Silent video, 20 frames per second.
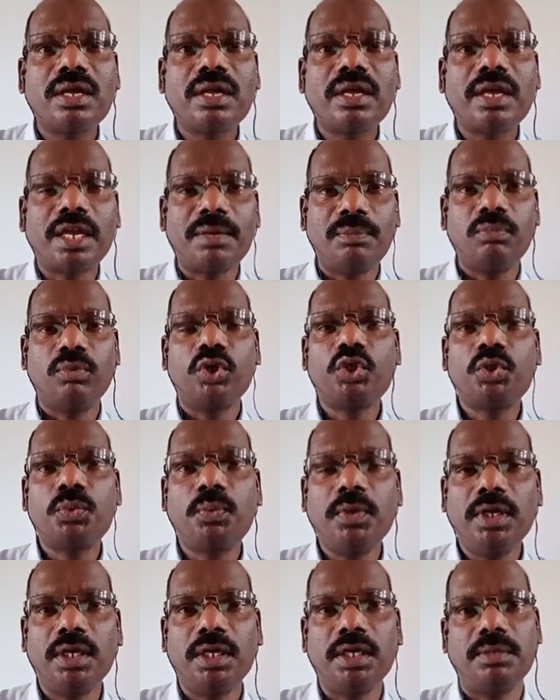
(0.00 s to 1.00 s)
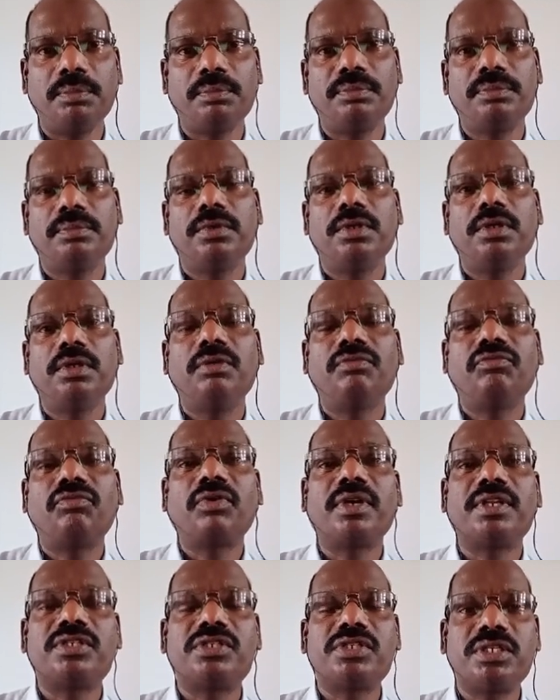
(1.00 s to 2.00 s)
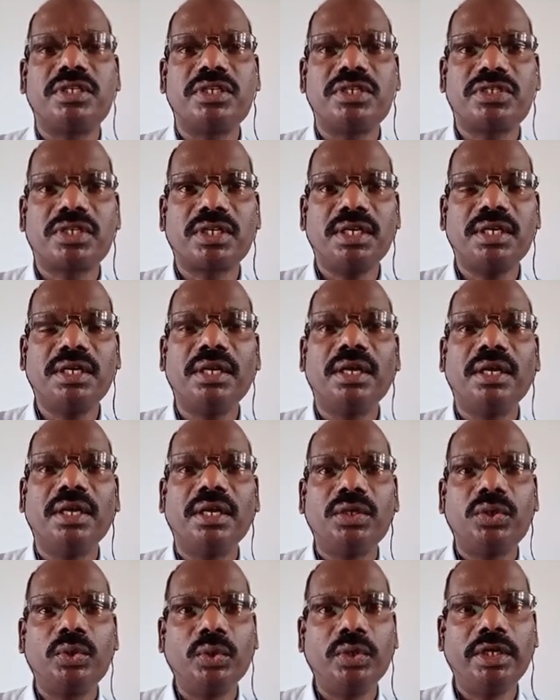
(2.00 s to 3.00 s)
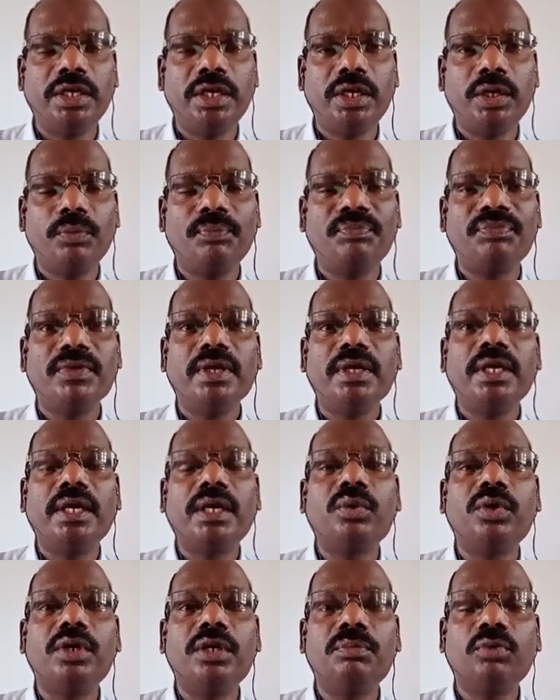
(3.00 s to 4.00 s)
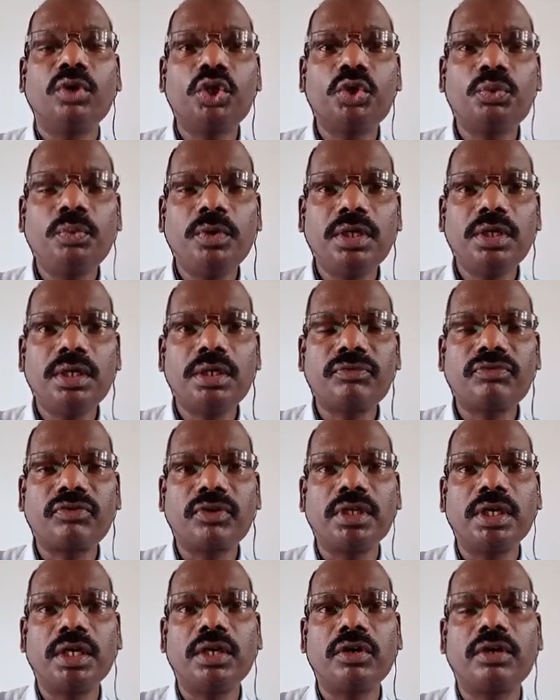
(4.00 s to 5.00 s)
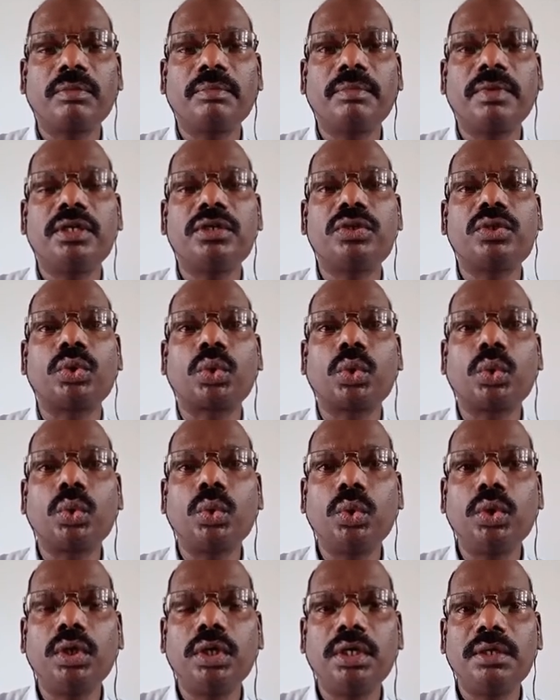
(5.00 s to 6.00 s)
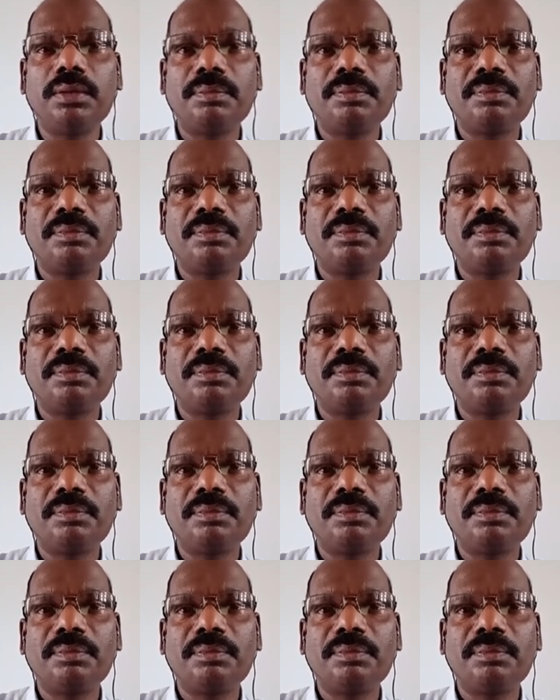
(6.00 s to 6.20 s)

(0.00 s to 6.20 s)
atmosphere for its citizen to live, a good atmosphere for the government to rule,